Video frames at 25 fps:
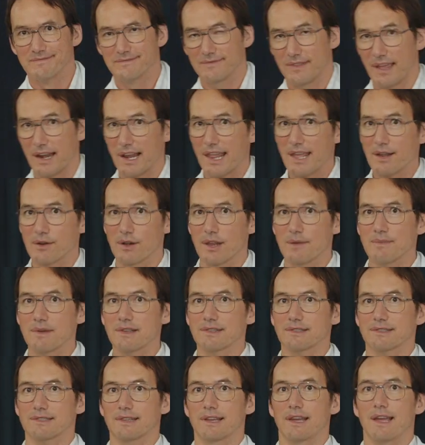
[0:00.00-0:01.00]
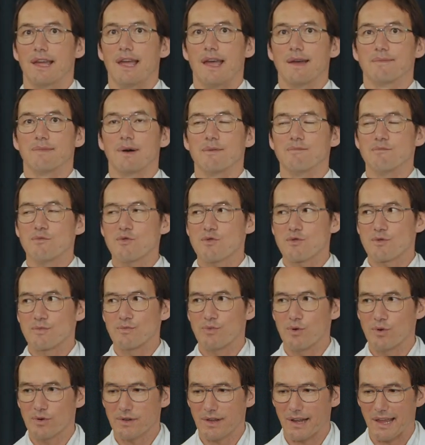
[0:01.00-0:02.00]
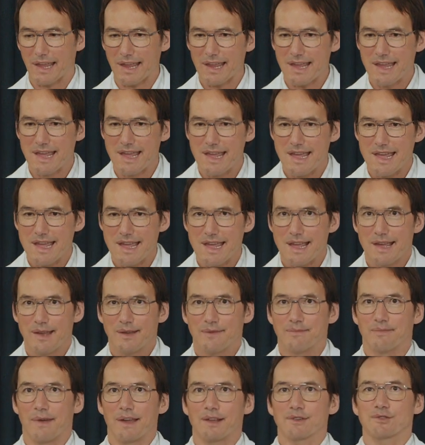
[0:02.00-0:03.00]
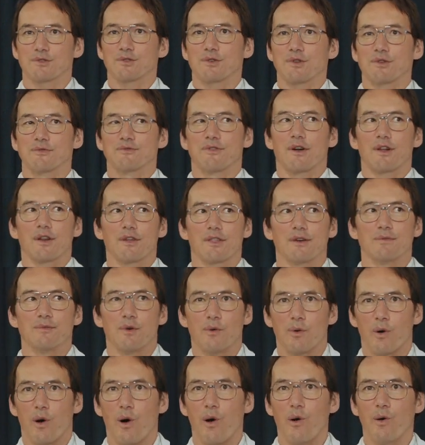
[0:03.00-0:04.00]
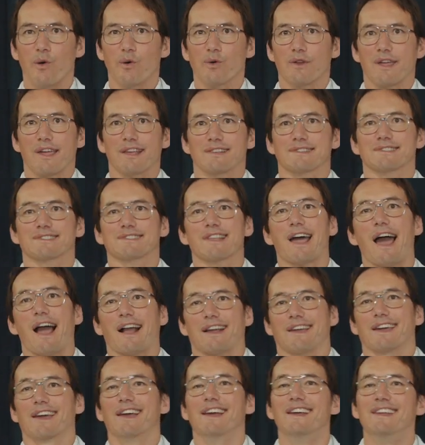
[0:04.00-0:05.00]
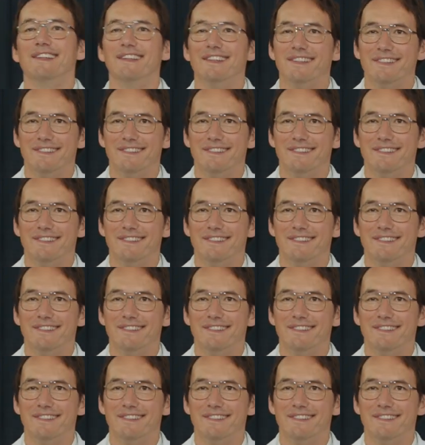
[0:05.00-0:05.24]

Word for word: They're legal limits, but more importantly, make sure you follow them or we'll all get stuck and